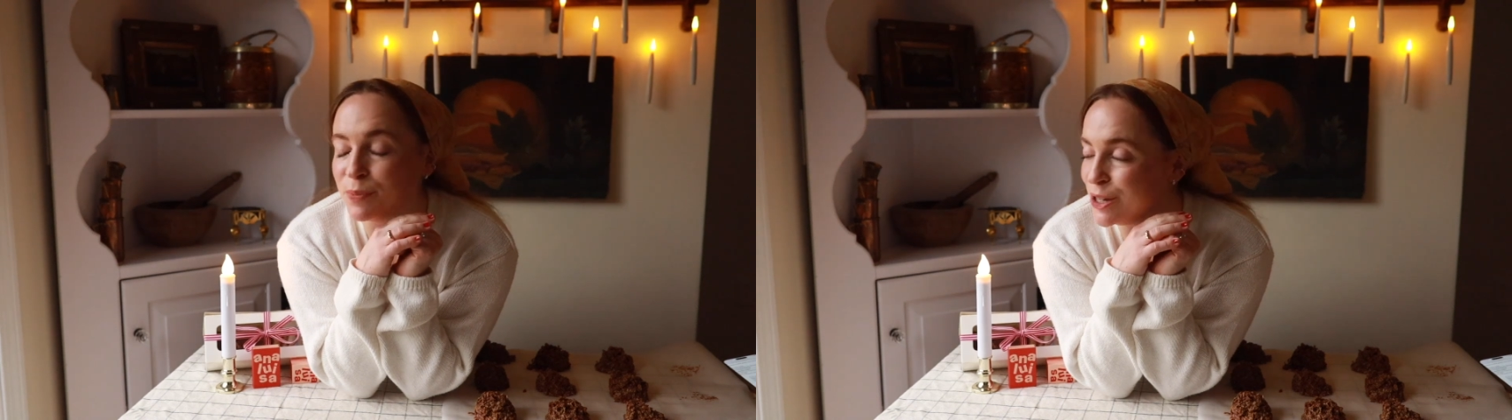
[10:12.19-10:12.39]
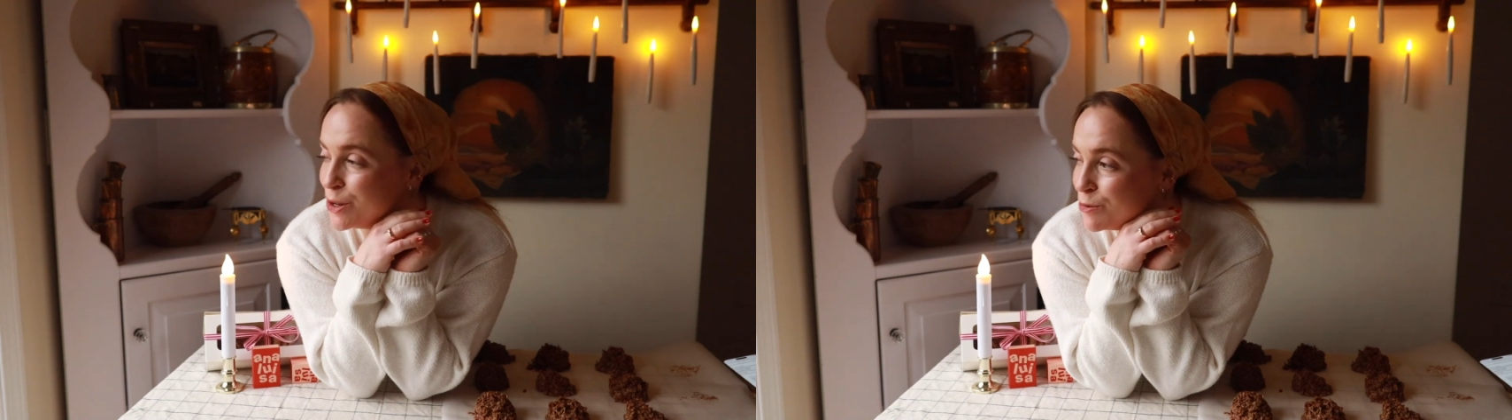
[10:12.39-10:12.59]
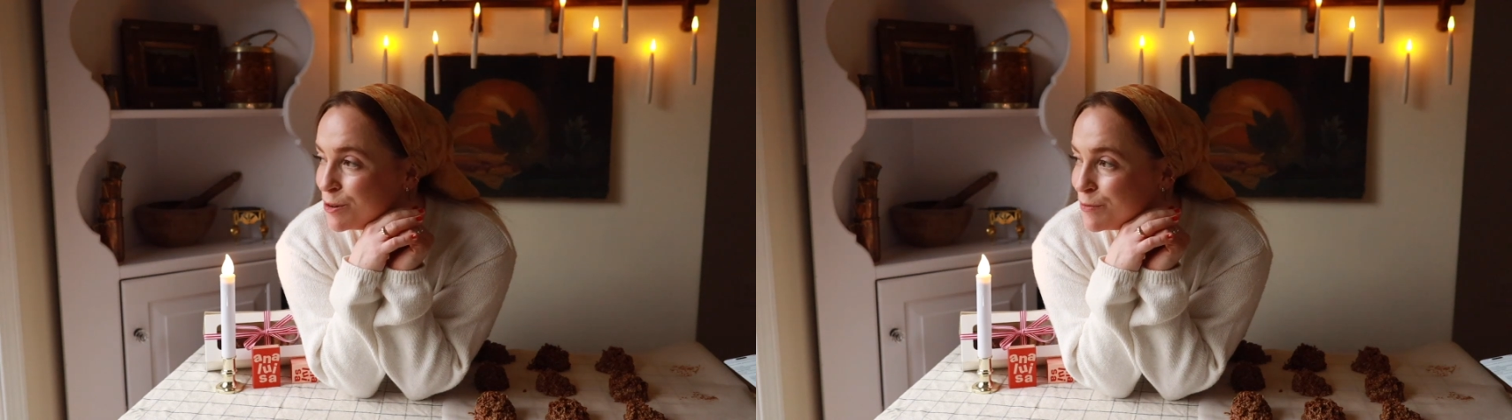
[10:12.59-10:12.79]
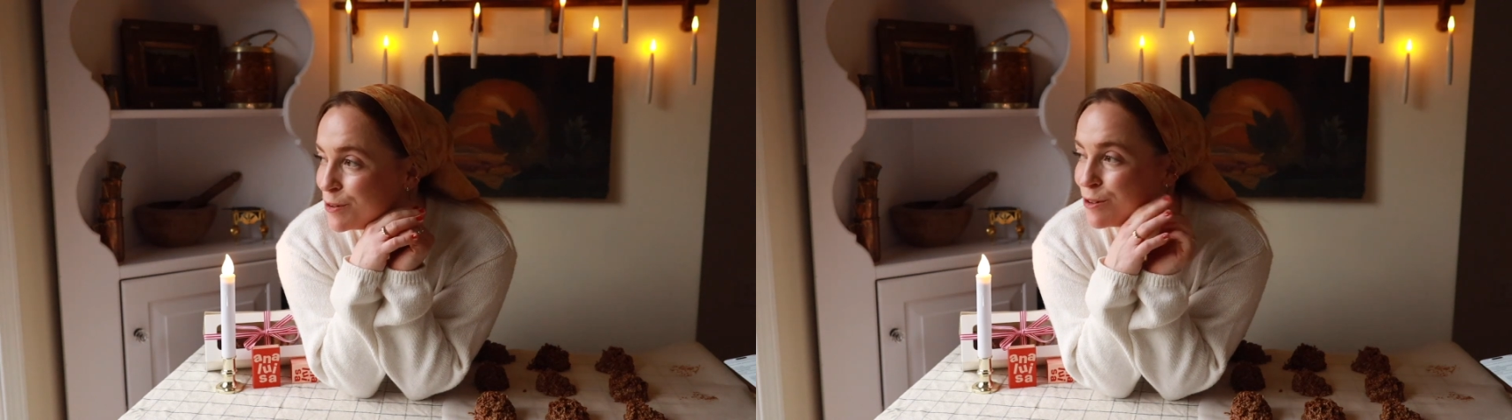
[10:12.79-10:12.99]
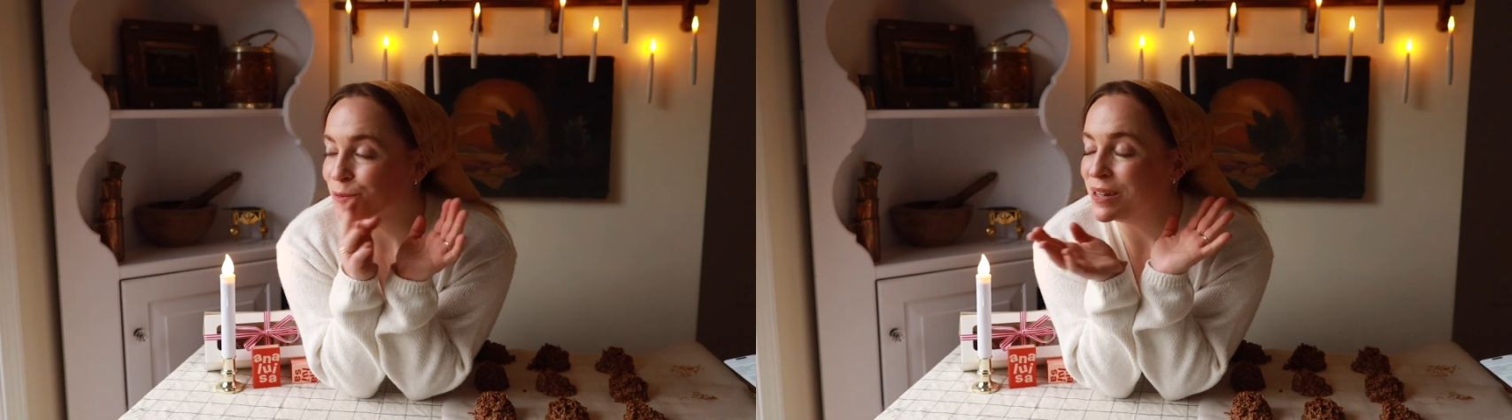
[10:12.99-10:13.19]

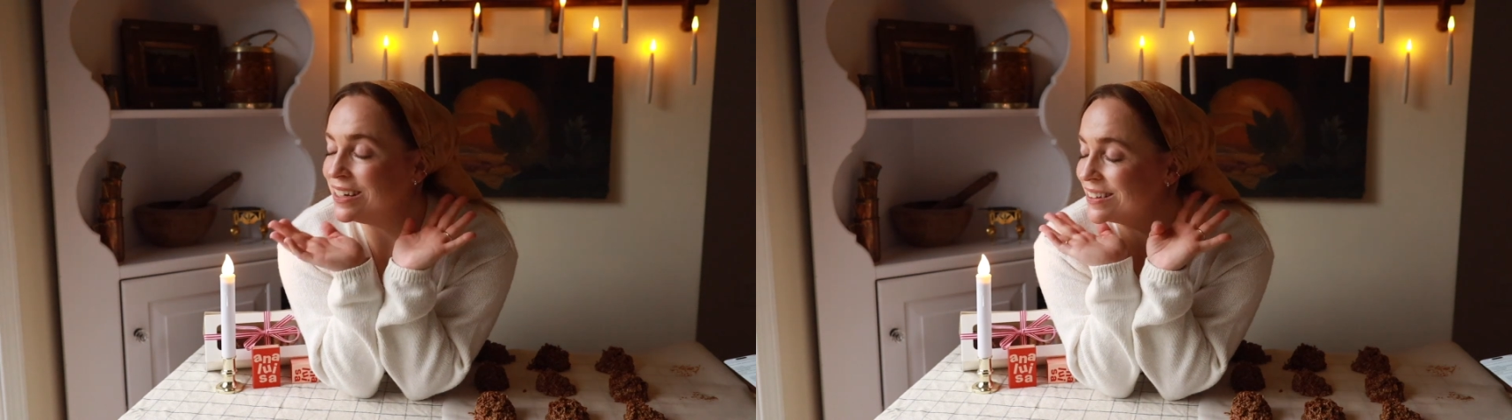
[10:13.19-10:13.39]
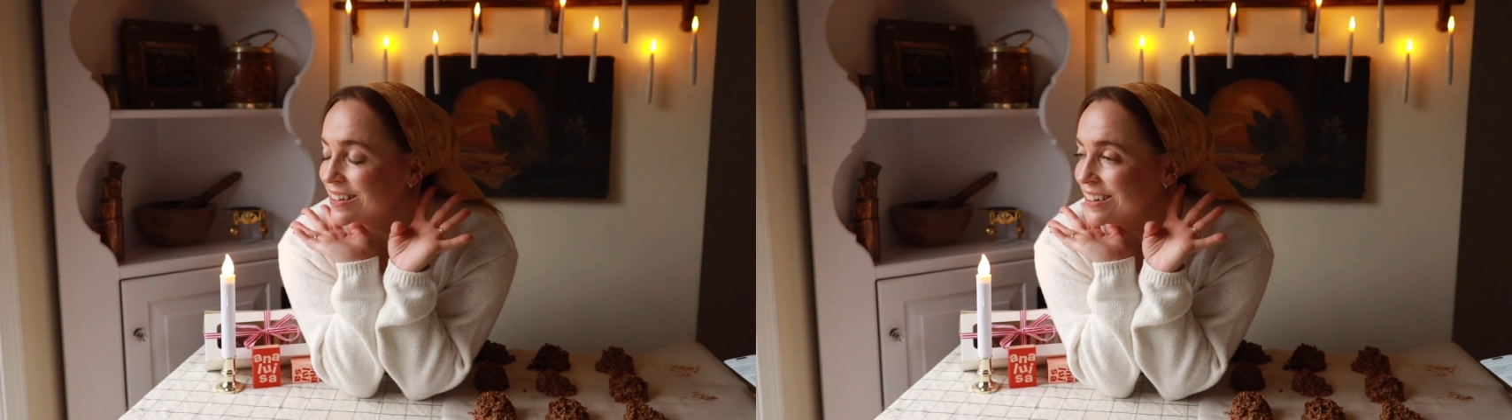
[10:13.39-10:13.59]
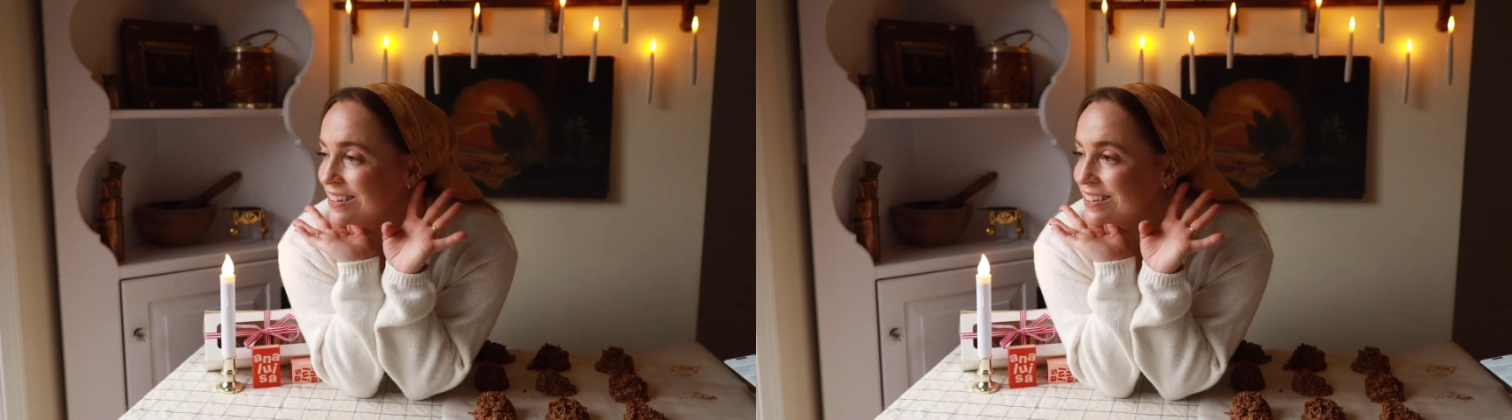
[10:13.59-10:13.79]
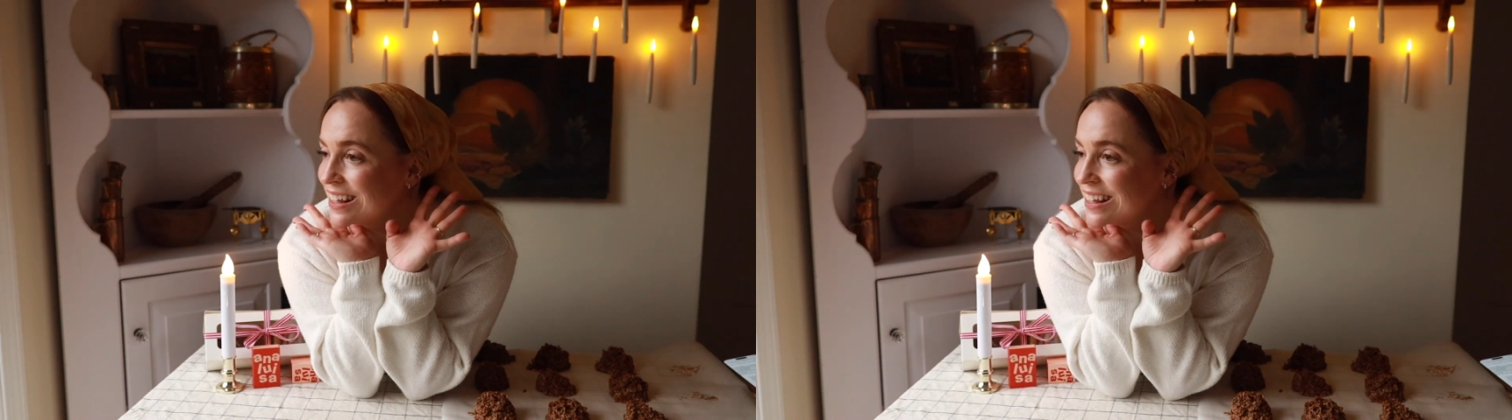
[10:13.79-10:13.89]
beautiful pieces